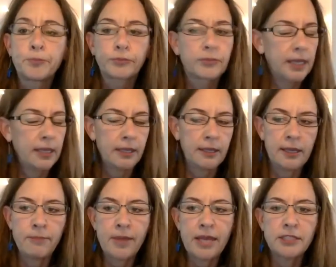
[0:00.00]

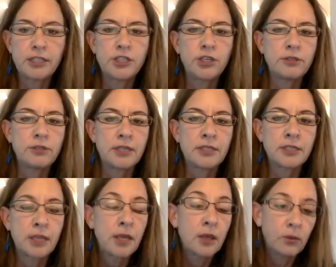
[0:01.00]
in Massachusetts.
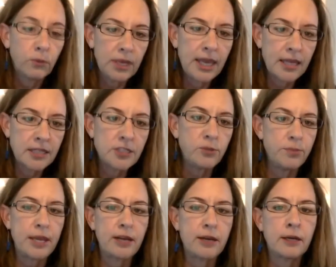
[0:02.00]
We can do
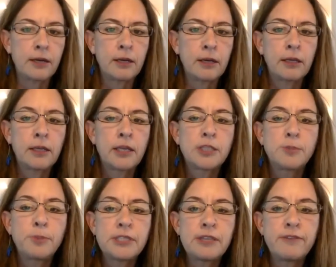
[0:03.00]
better,
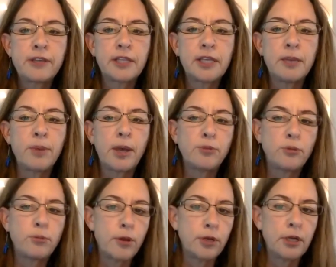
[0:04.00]
specifically by
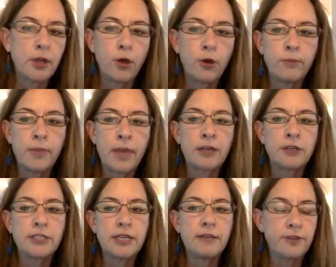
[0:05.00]
promoting home
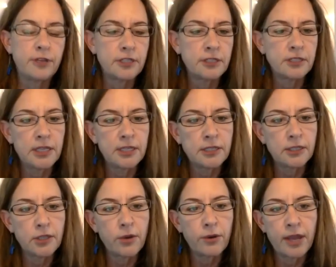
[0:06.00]
energy efficiency to
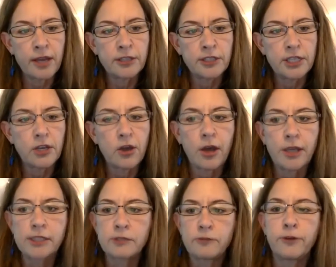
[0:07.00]
lower energy
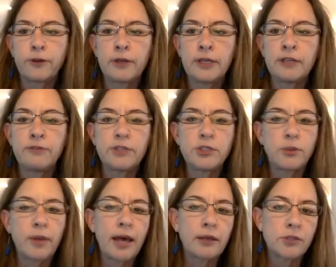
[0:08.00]
costs for individual
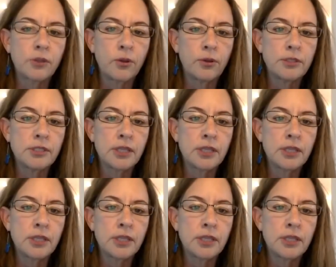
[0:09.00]
households,